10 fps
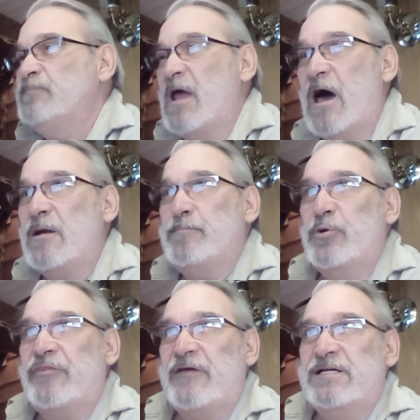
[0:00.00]
how to
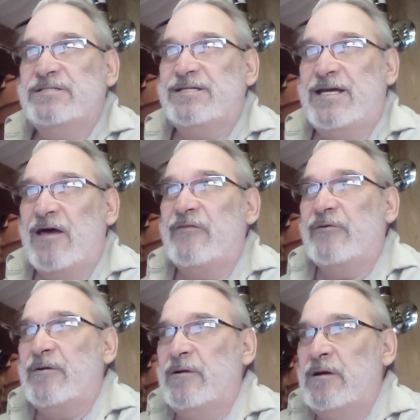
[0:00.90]
put things
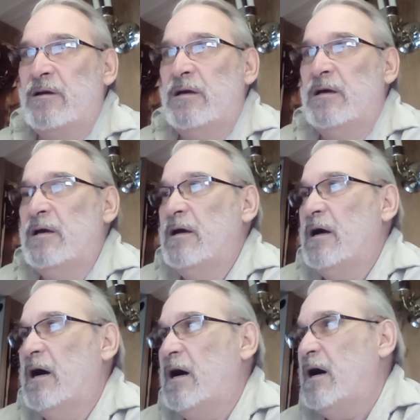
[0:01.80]
together.
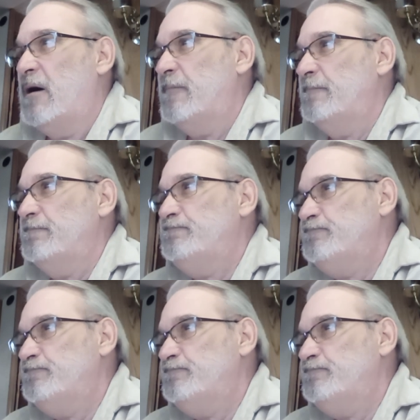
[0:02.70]
Um,